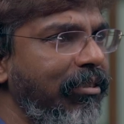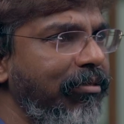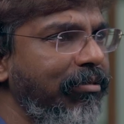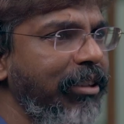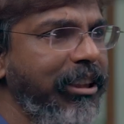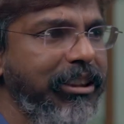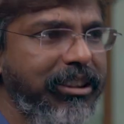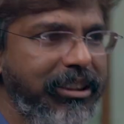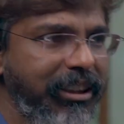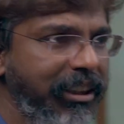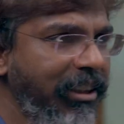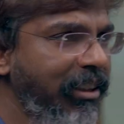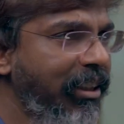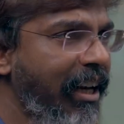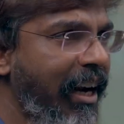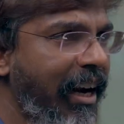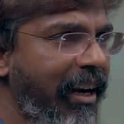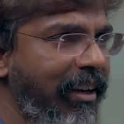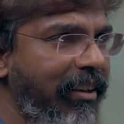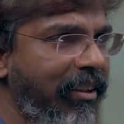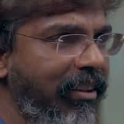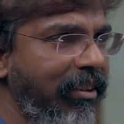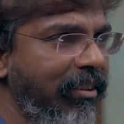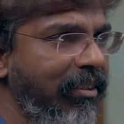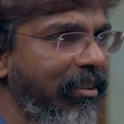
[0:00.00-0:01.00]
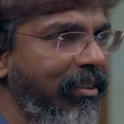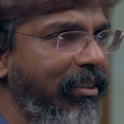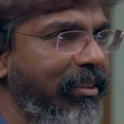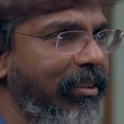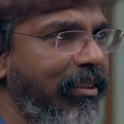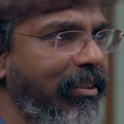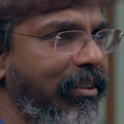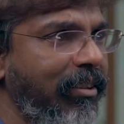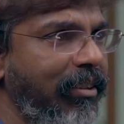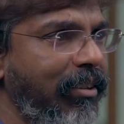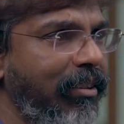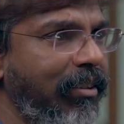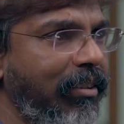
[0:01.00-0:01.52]
We see that
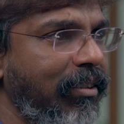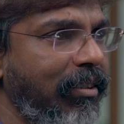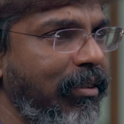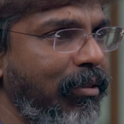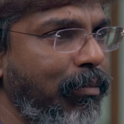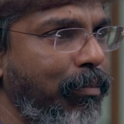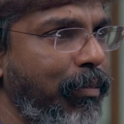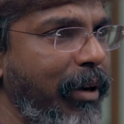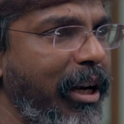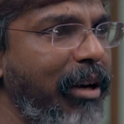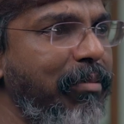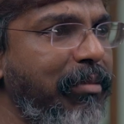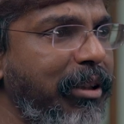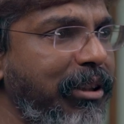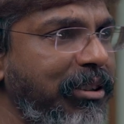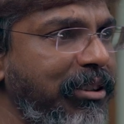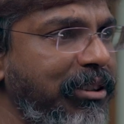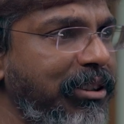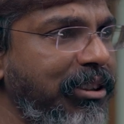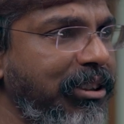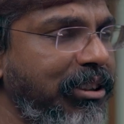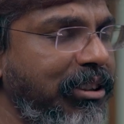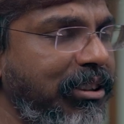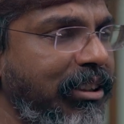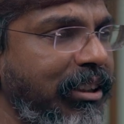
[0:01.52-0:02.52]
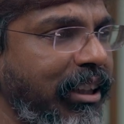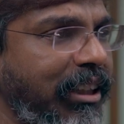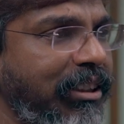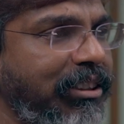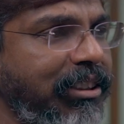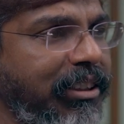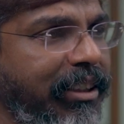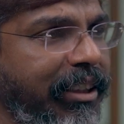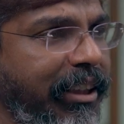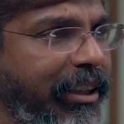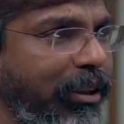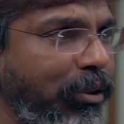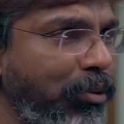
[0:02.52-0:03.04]
payments
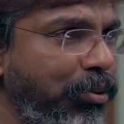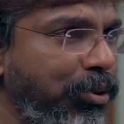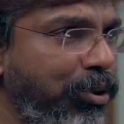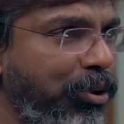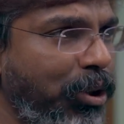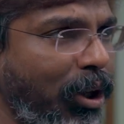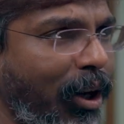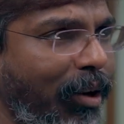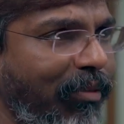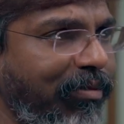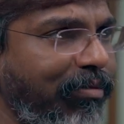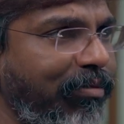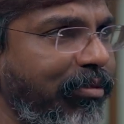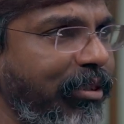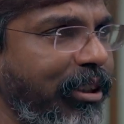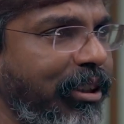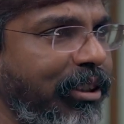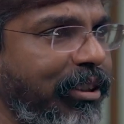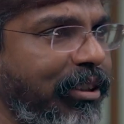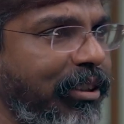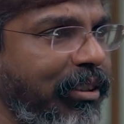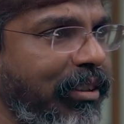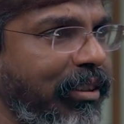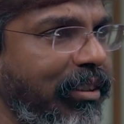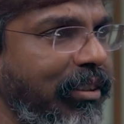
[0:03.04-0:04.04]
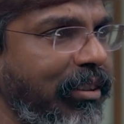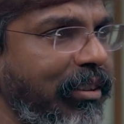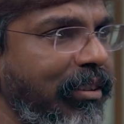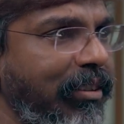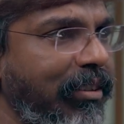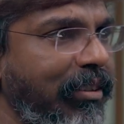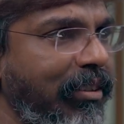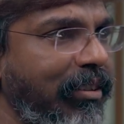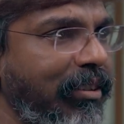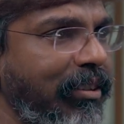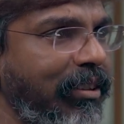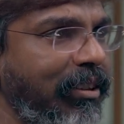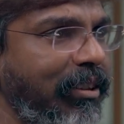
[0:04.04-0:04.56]
doesn't need to stop with
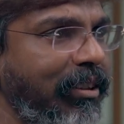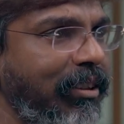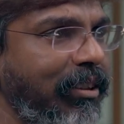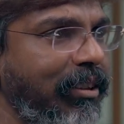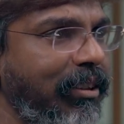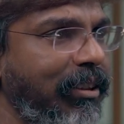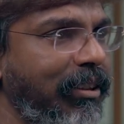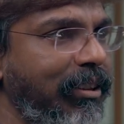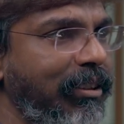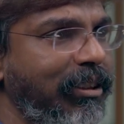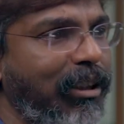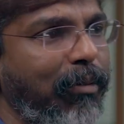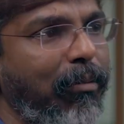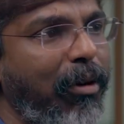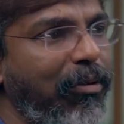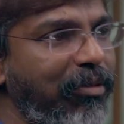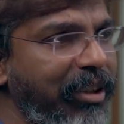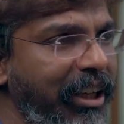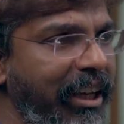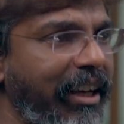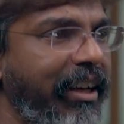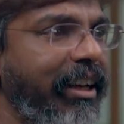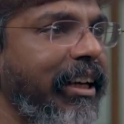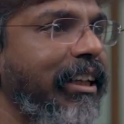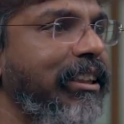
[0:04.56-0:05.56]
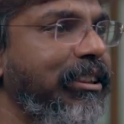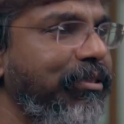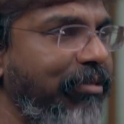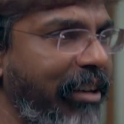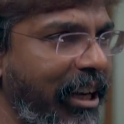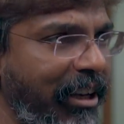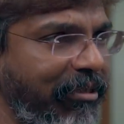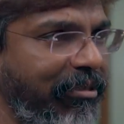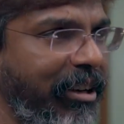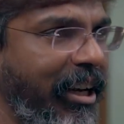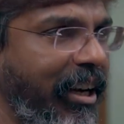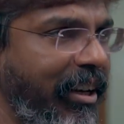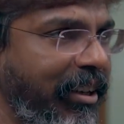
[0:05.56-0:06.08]
some of the areas
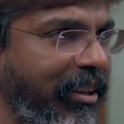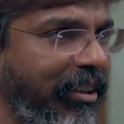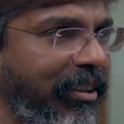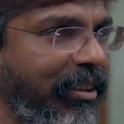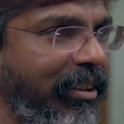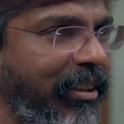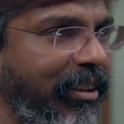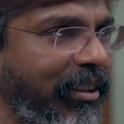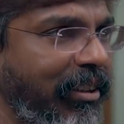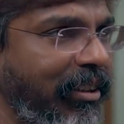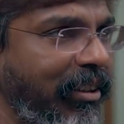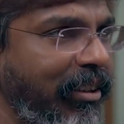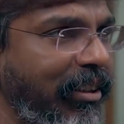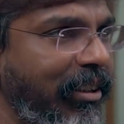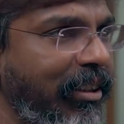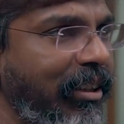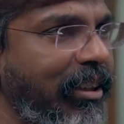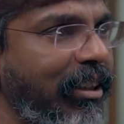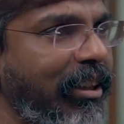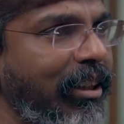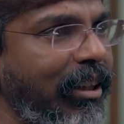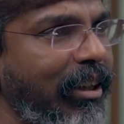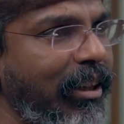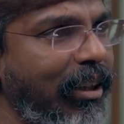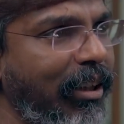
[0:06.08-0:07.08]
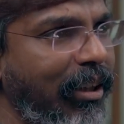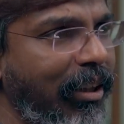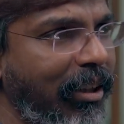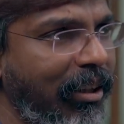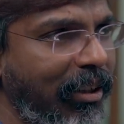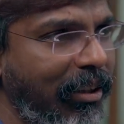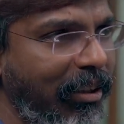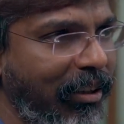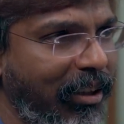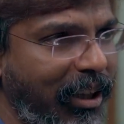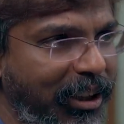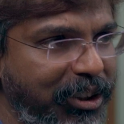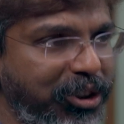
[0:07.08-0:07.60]
where we are in the
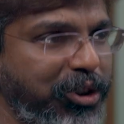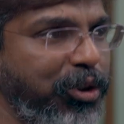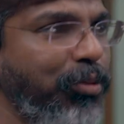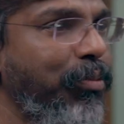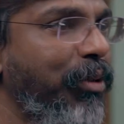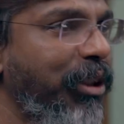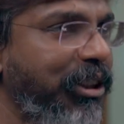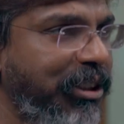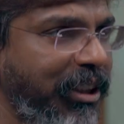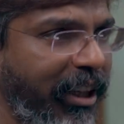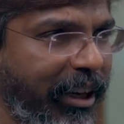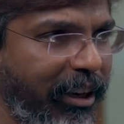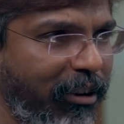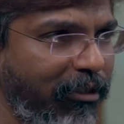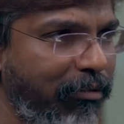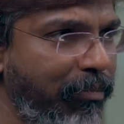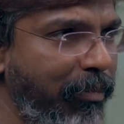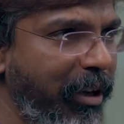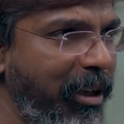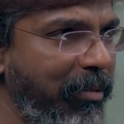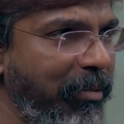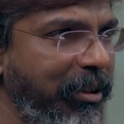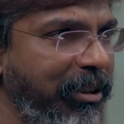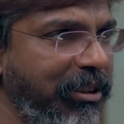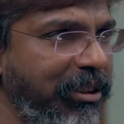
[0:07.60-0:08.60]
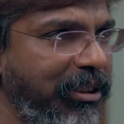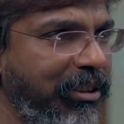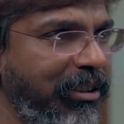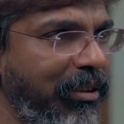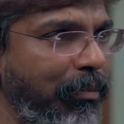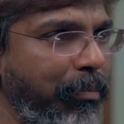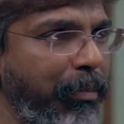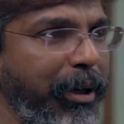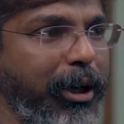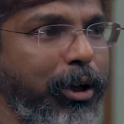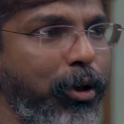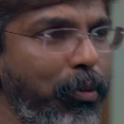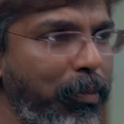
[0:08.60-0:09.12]
uh, consumer side of payments.
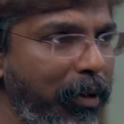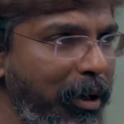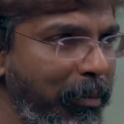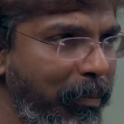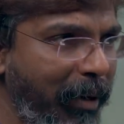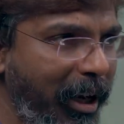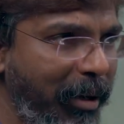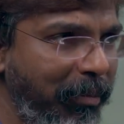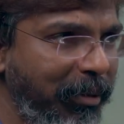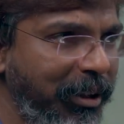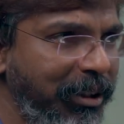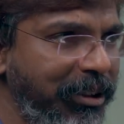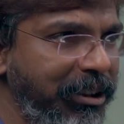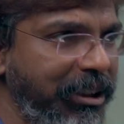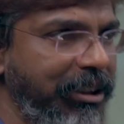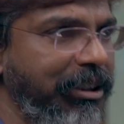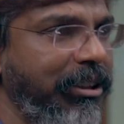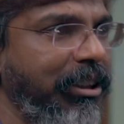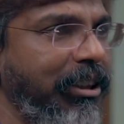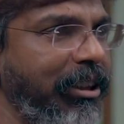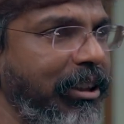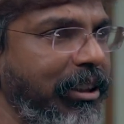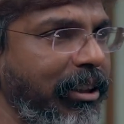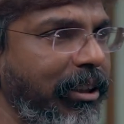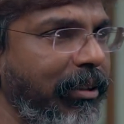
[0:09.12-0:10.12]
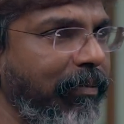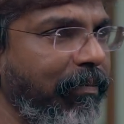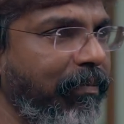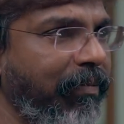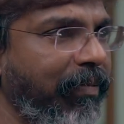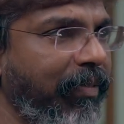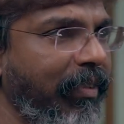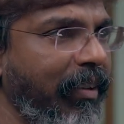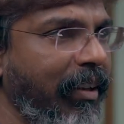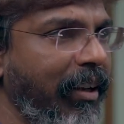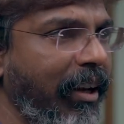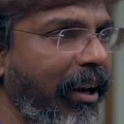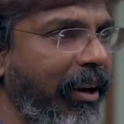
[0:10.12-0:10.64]
B2B payments is uh,
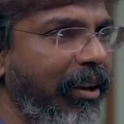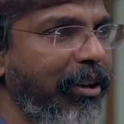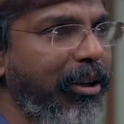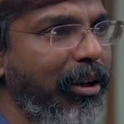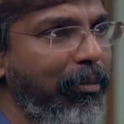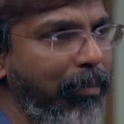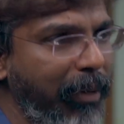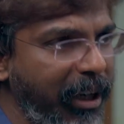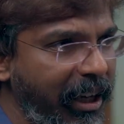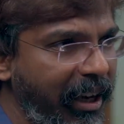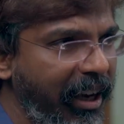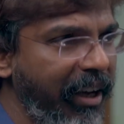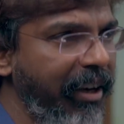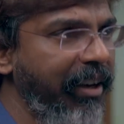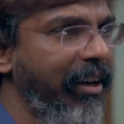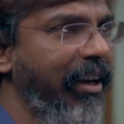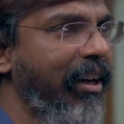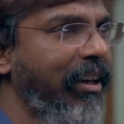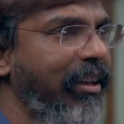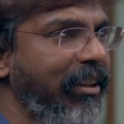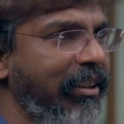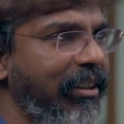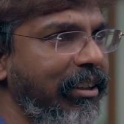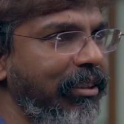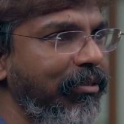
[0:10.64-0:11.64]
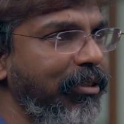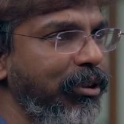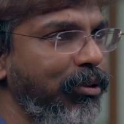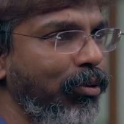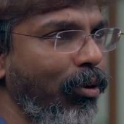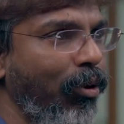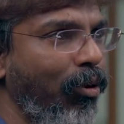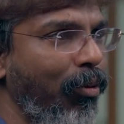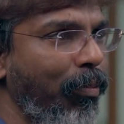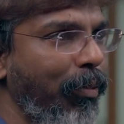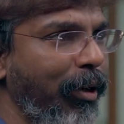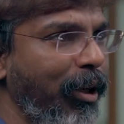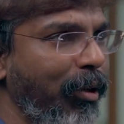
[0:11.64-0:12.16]
another big area which
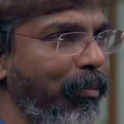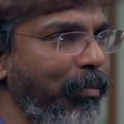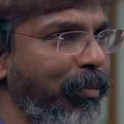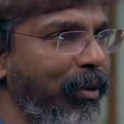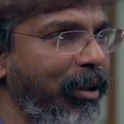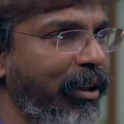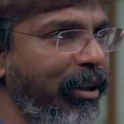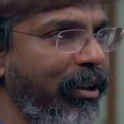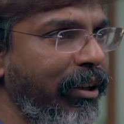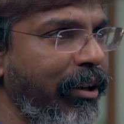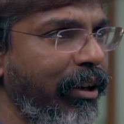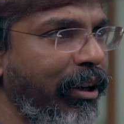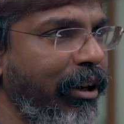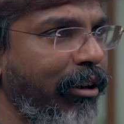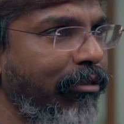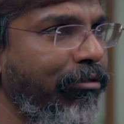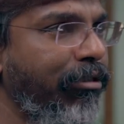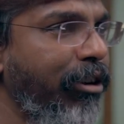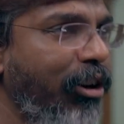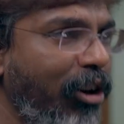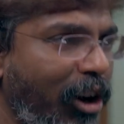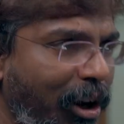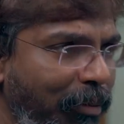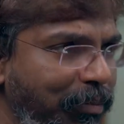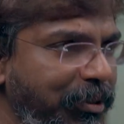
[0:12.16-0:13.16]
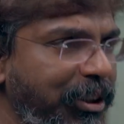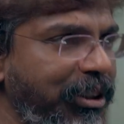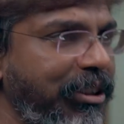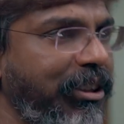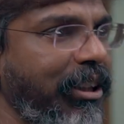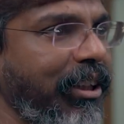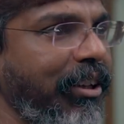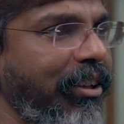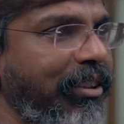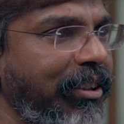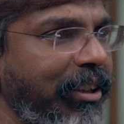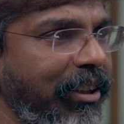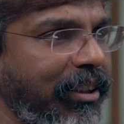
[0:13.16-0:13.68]
will open up. FinOps is
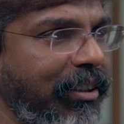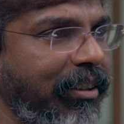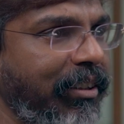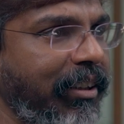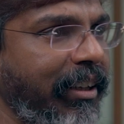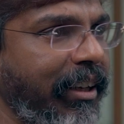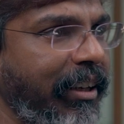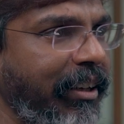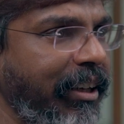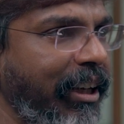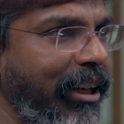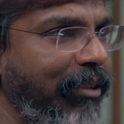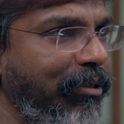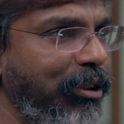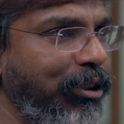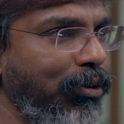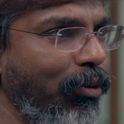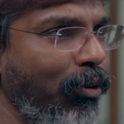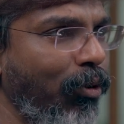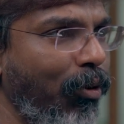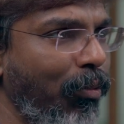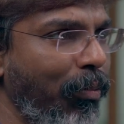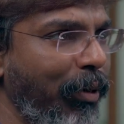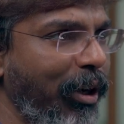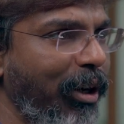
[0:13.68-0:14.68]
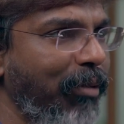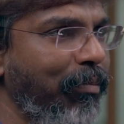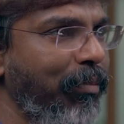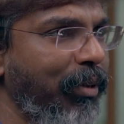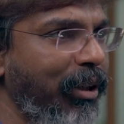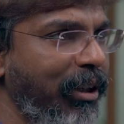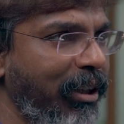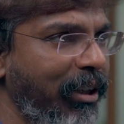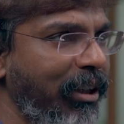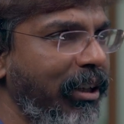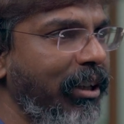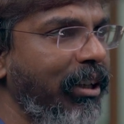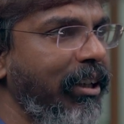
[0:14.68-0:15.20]
another area which will open
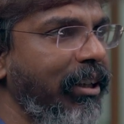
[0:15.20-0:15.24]
up.